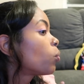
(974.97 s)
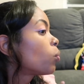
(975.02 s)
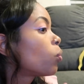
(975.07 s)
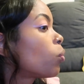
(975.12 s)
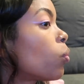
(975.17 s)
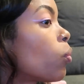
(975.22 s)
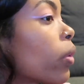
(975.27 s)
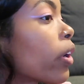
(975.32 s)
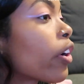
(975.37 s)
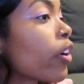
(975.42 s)

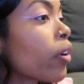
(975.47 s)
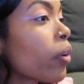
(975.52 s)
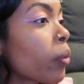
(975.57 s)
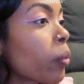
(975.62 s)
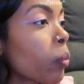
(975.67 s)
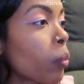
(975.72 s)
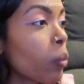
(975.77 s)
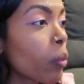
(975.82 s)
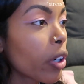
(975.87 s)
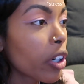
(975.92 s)

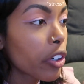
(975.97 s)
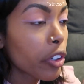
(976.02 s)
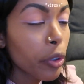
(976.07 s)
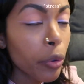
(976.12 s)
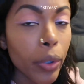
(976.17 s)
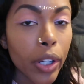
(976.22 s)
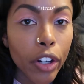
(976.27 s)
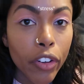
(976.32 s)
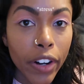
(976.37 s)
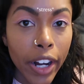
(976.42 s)
we're
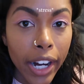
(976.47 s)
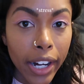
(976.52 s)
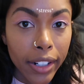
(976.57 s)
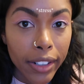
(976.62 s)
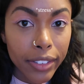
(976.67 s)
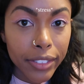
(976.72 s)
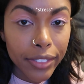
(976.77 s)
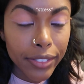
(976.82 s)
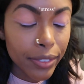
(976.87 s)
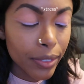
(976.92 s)
doing
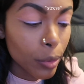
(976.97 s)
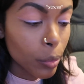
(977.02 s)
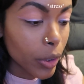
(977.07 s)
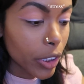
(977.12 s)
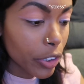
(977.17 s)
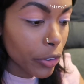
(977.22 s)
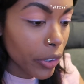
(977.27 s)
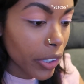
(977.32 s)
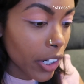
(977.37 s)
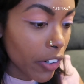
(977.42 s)
great.
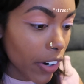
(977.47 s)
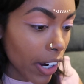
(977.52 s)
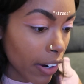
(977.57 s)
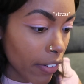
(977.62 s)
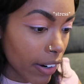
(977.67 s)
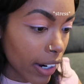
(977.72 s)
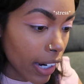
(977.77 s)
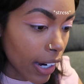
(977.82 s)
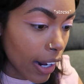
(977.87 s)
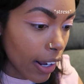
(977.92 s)
We're doing
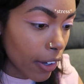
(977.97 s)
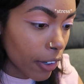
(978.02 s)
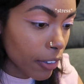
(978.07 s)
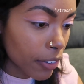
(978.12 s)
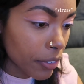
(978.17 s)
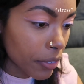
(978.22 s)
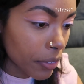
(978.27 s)
great right now.